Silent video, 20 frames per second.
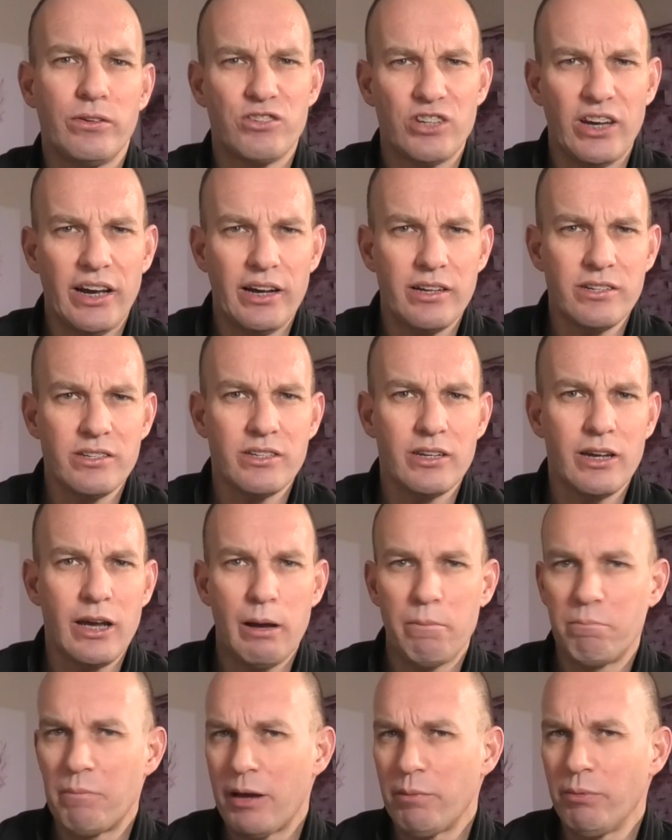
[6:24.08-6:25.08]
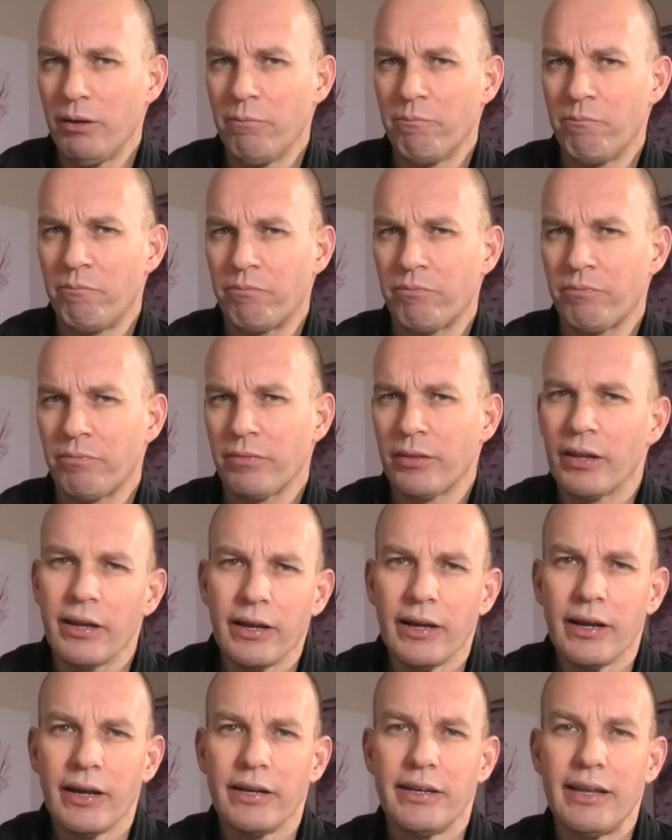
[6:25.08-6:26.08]
charge, maybe?
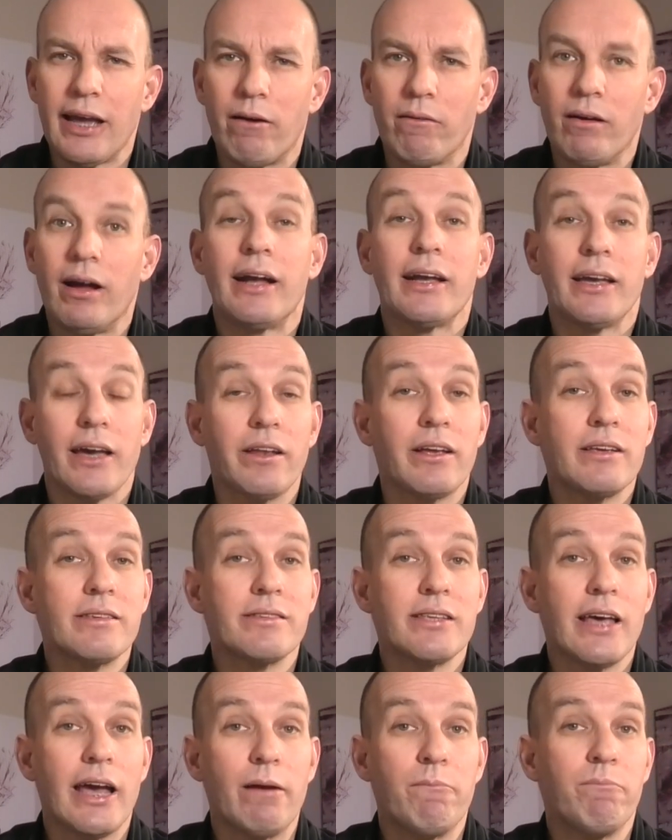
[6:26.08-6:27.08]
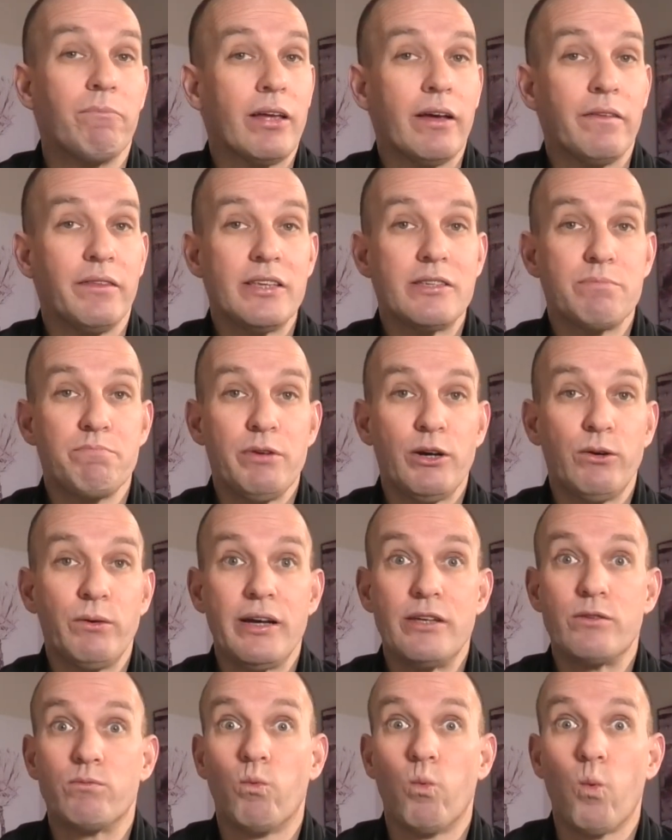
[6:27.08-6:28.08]
Now, can I say, this bill
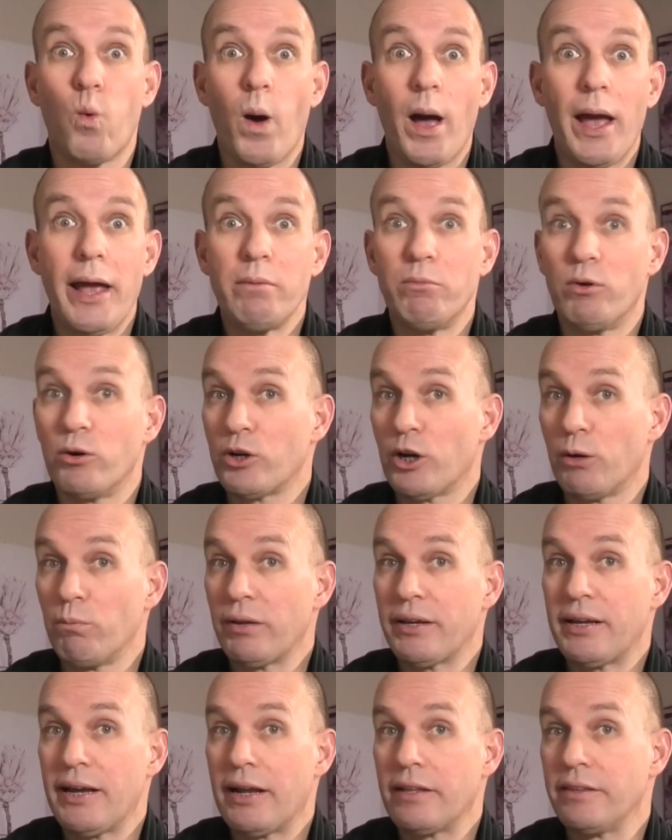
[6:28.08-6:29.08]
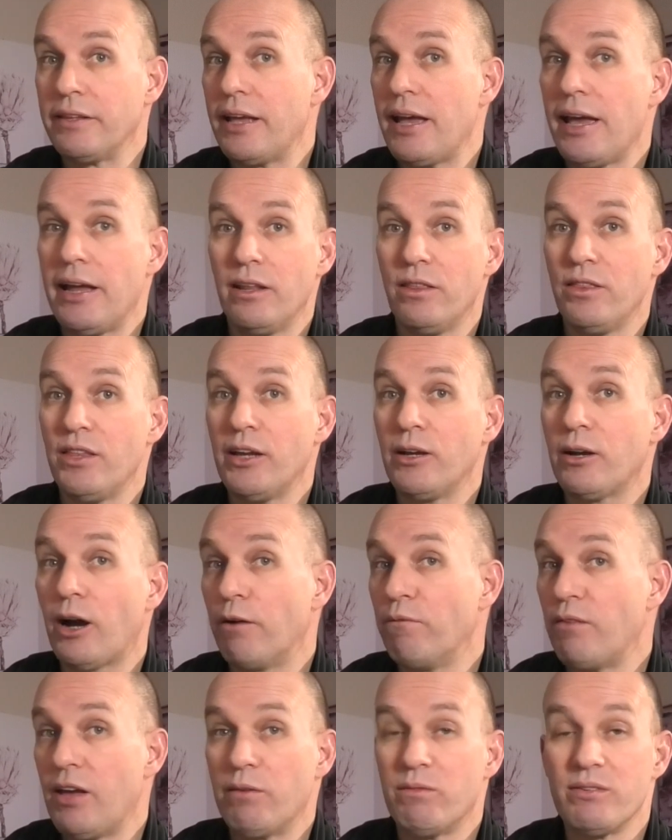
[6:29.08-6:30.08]
is way more complicated than anything
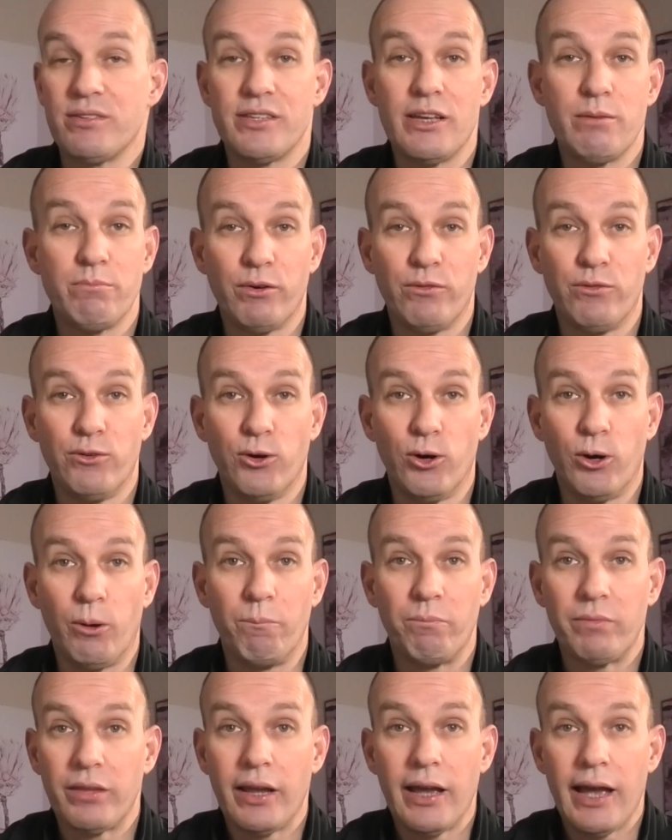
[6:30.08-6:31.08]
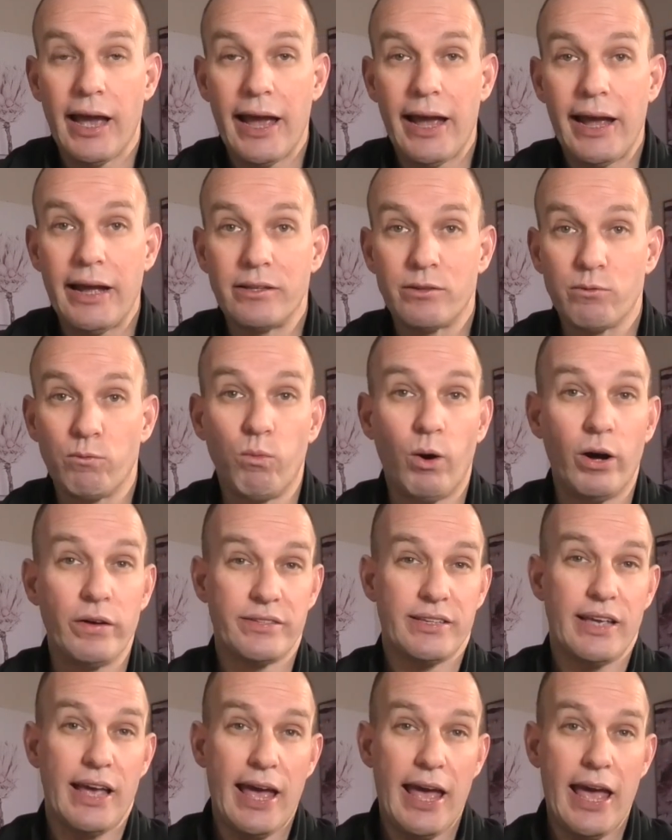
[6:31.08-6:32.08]
I've ever seen before. And
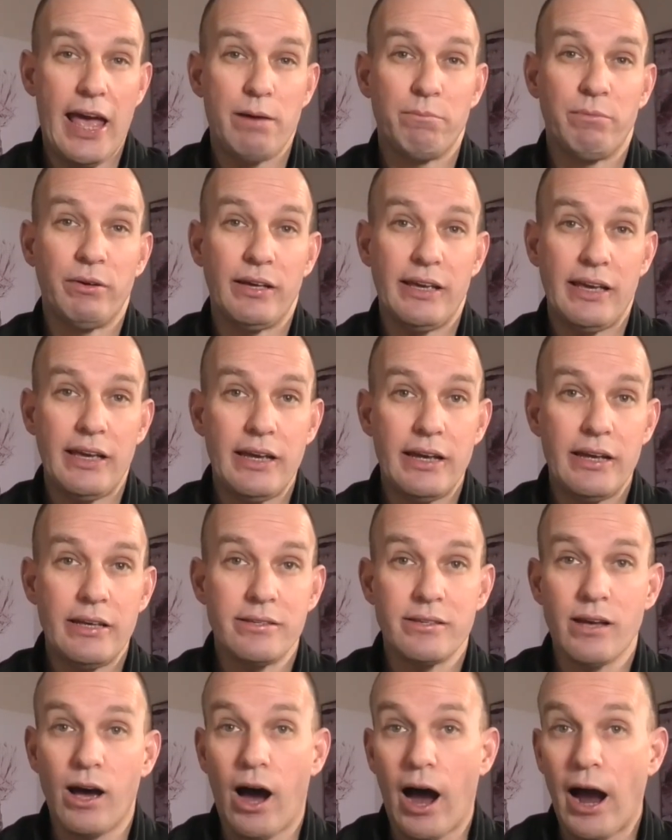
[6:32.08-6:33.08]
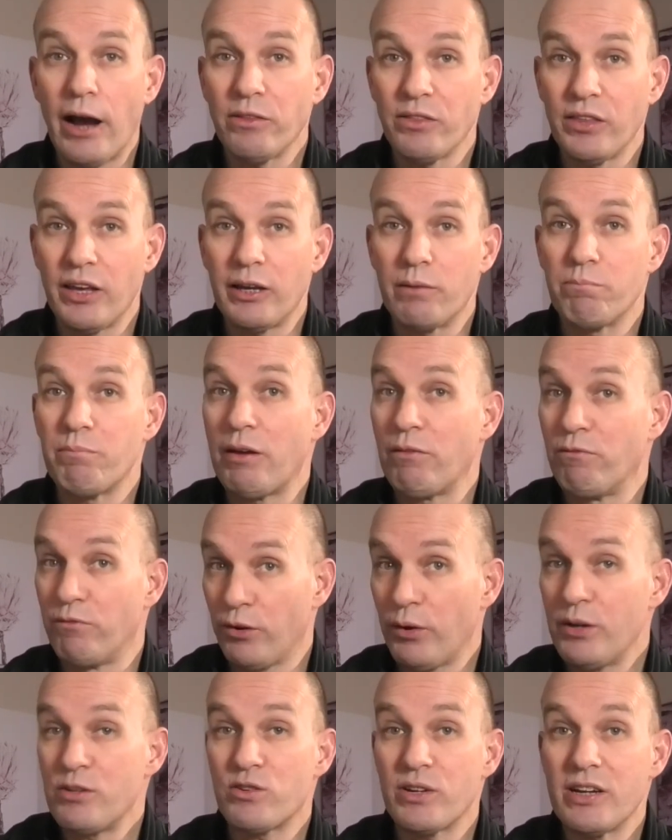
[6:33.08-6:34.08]
whilst Amber is, I think, being
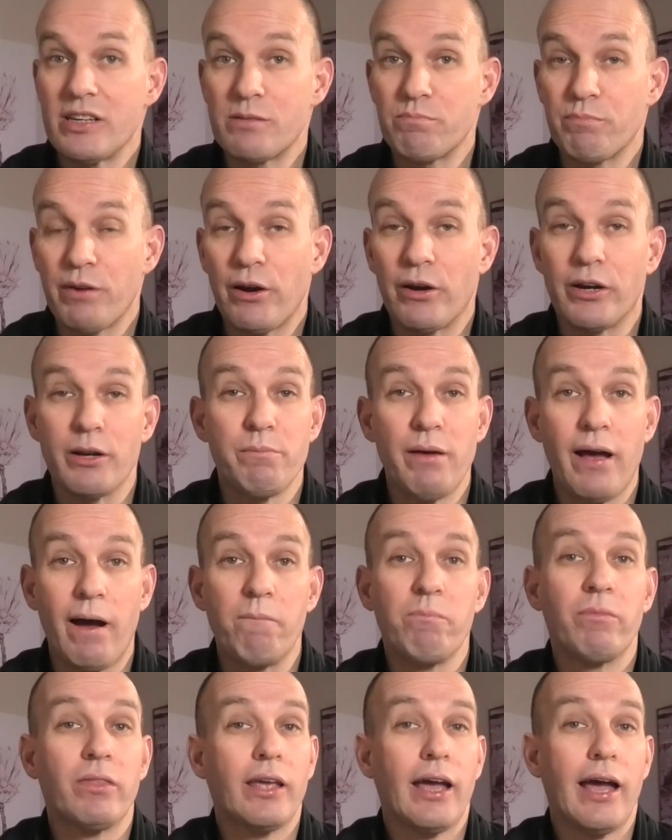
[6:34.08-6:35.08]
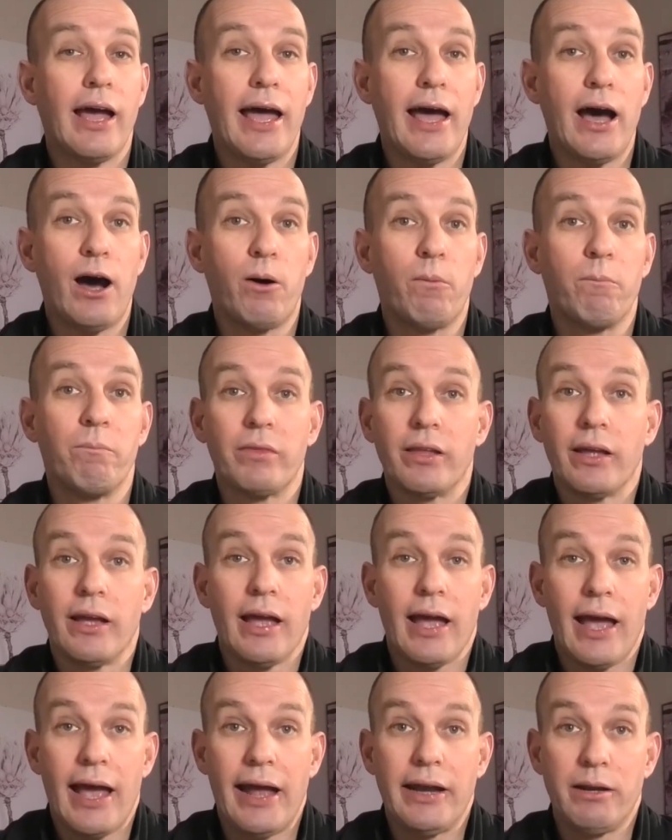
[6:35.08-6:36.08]
very transparent about how,
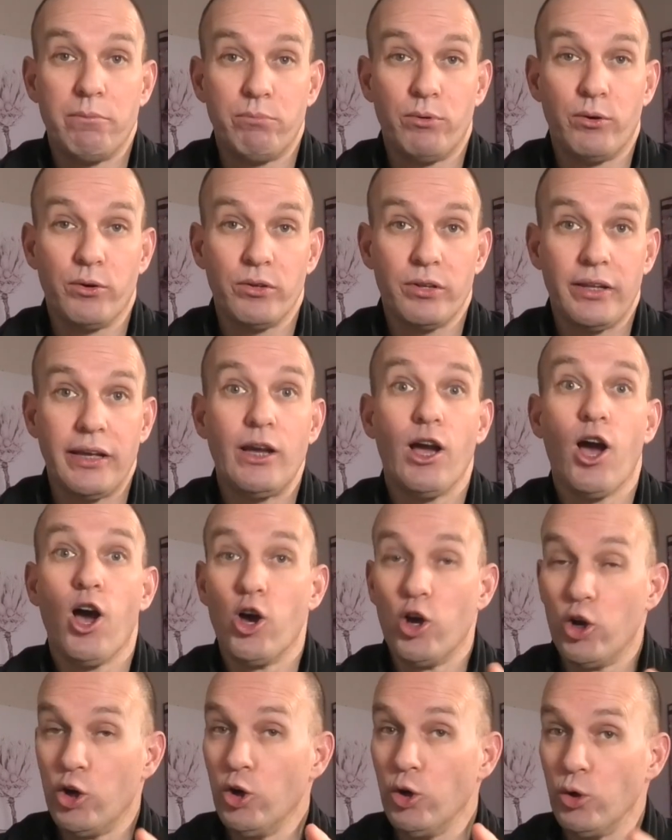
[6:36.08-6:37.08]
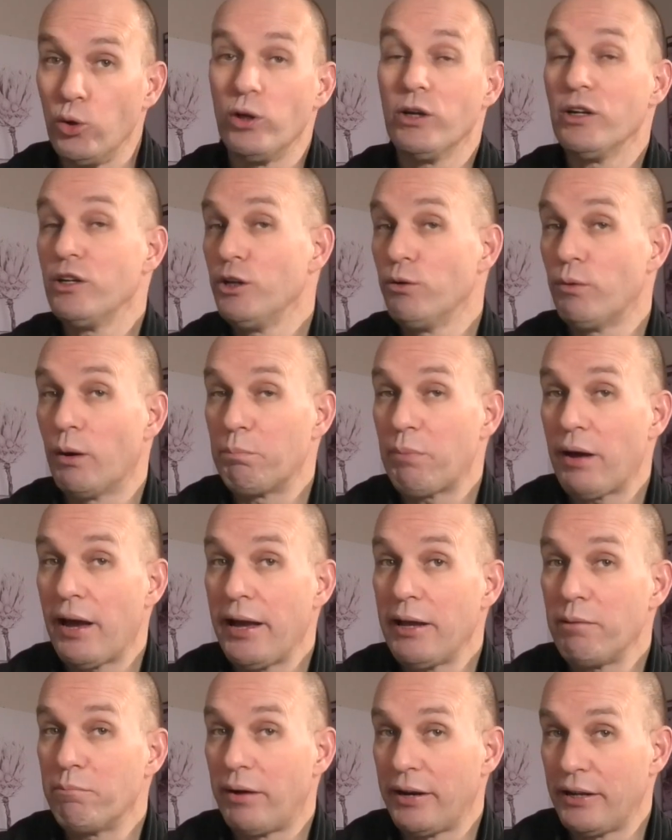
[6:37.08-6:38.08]
and importantly, who you are
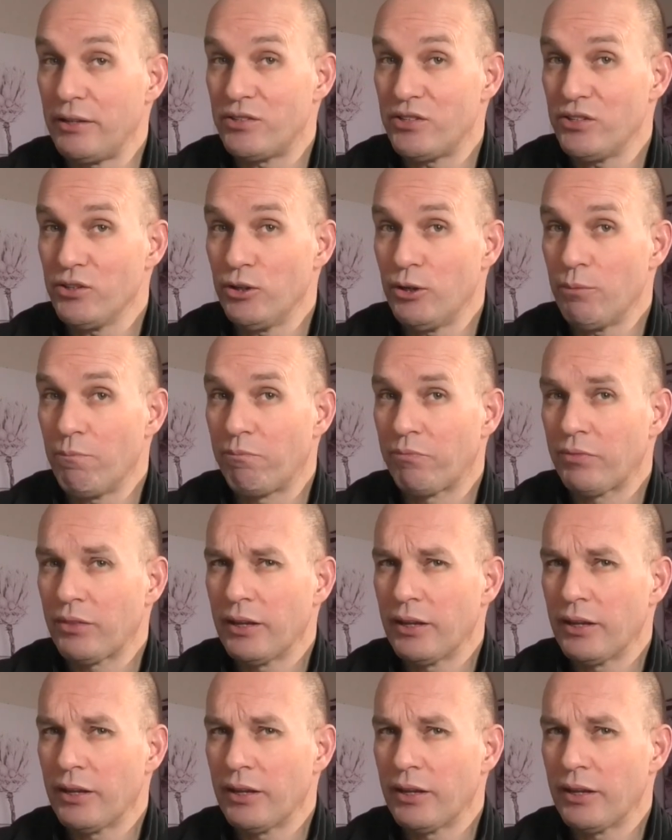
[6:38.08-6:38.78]
paying money to,